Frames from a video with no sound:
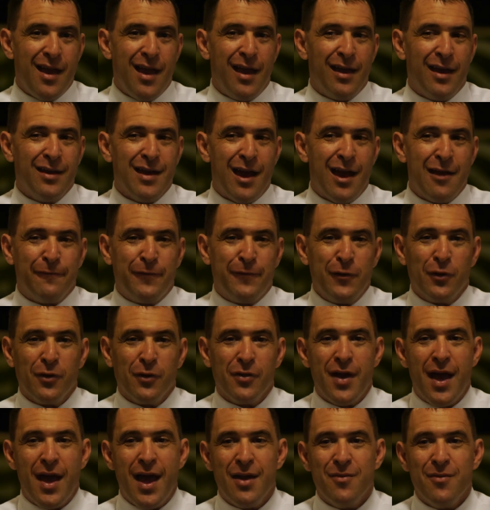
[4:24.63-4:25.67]
And I
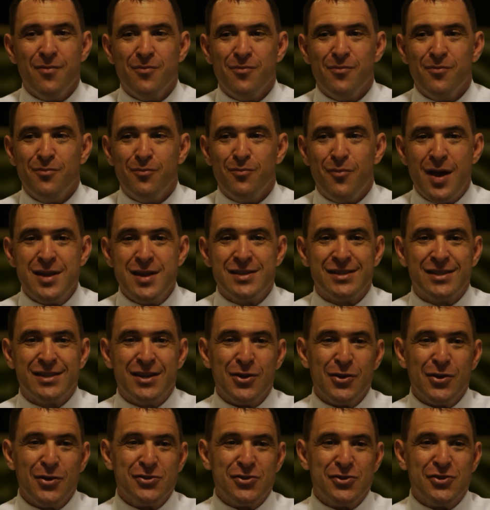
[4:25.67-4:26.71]
feel that my
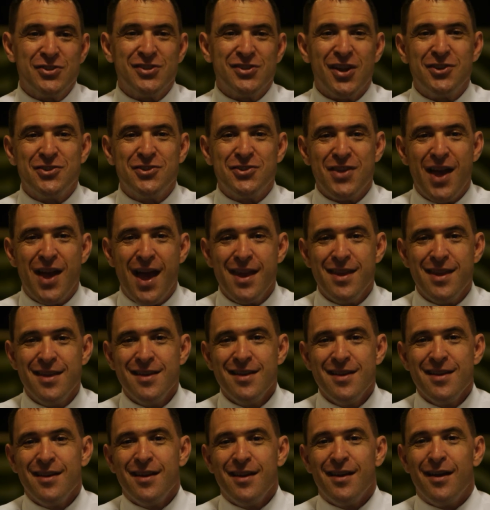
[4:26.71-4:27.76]
skills are such that
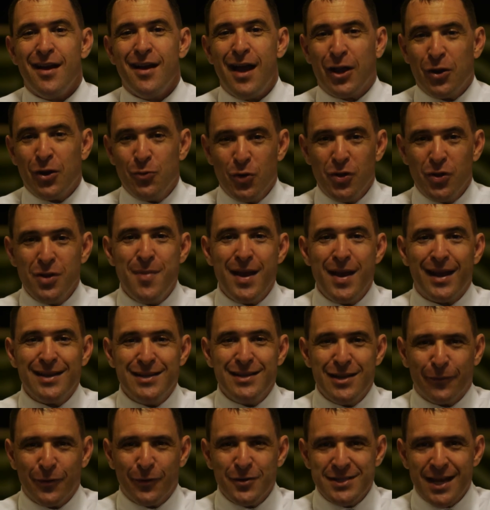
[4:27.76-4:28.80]
I can really
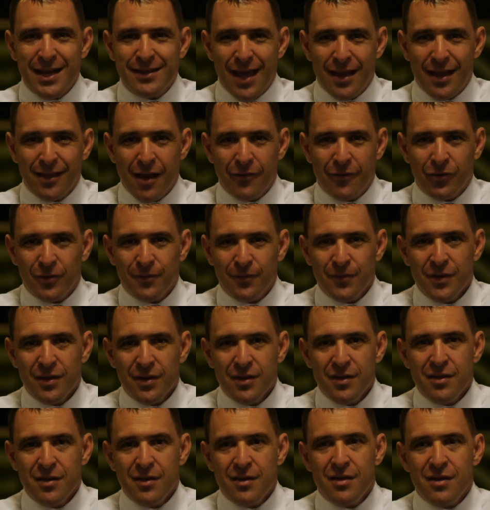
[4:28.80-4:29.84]
make a difference at that level.
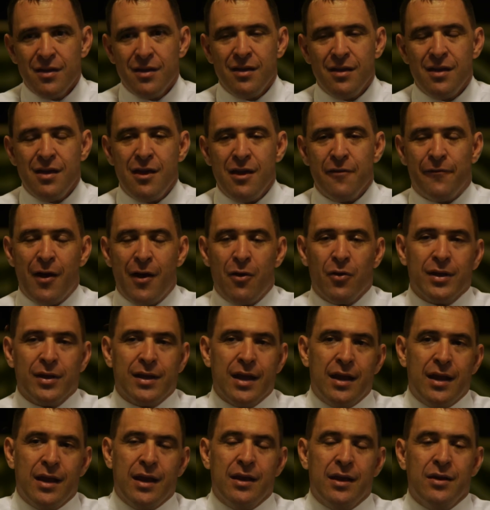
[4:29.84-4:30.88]
If I
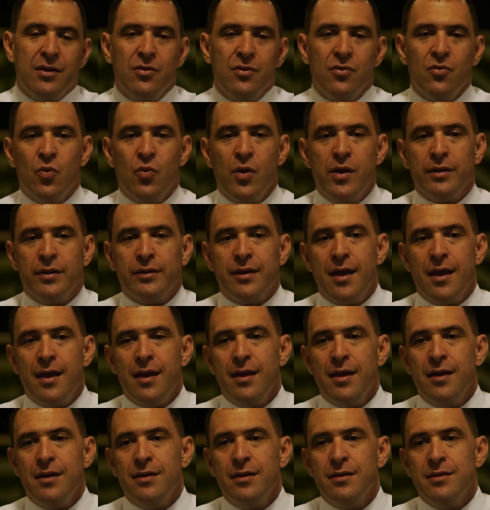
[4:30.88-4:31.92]
were to get in with
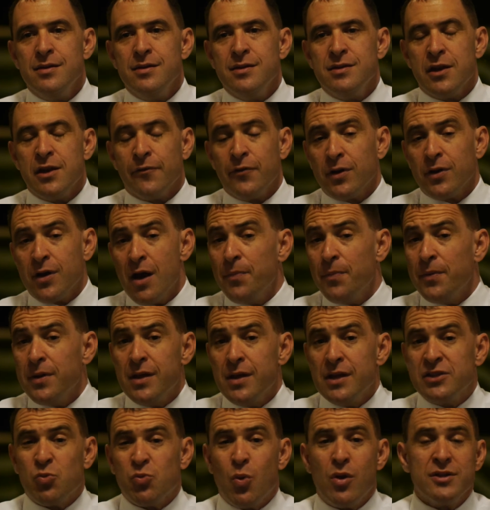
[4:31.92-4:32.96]
a different
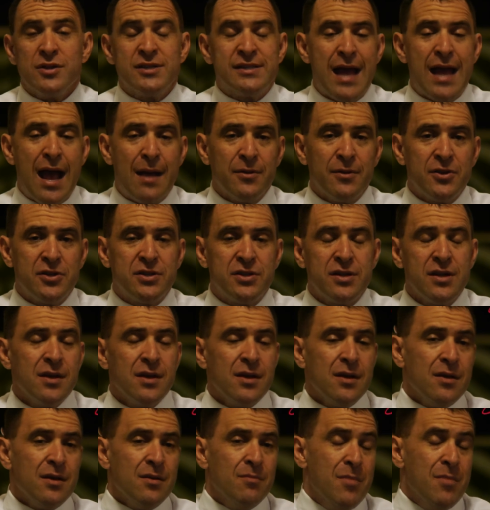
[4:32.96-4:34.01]
company that's well established,
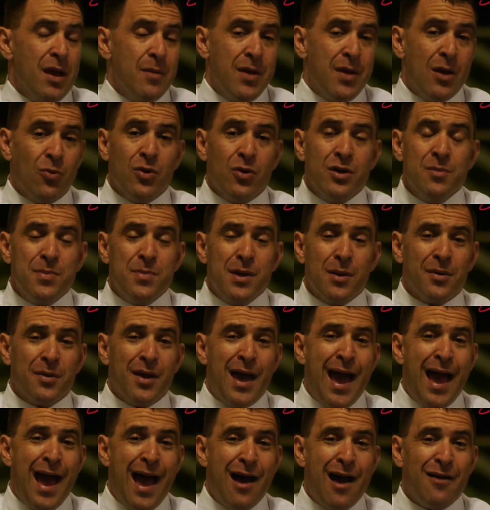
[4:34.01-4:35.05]
maybe I wouldn't be
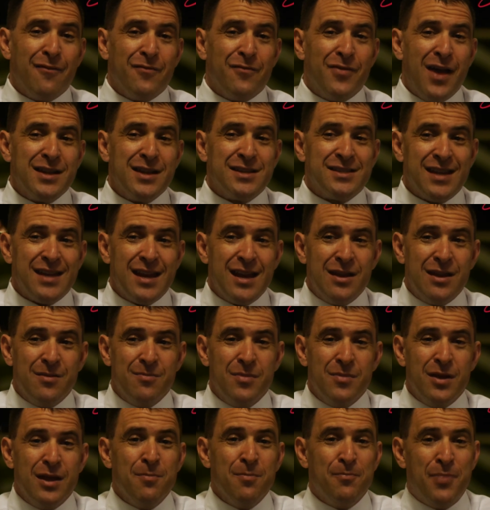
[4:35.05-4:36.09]
able to have that
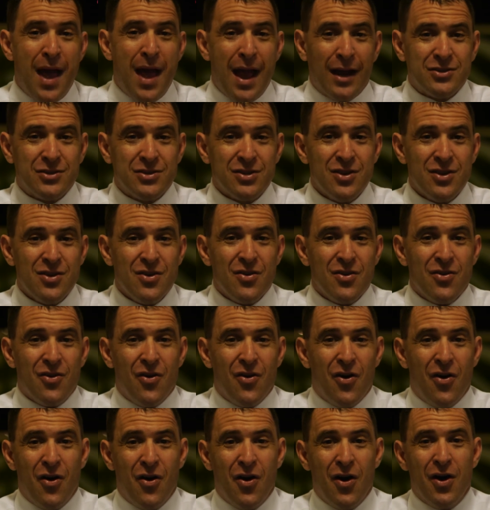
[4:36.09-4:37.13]
same impact
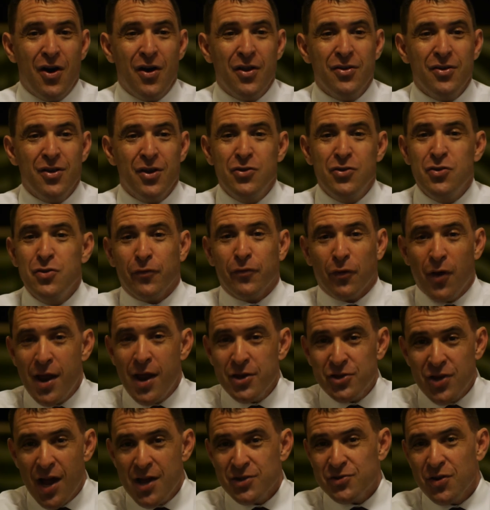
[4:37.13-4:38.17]
on a new
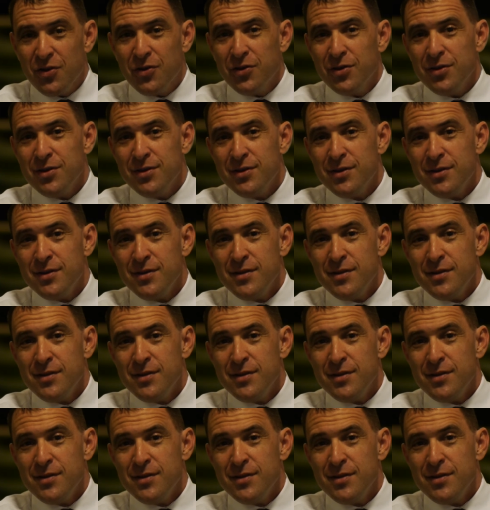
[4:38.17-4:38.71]
franchise owner.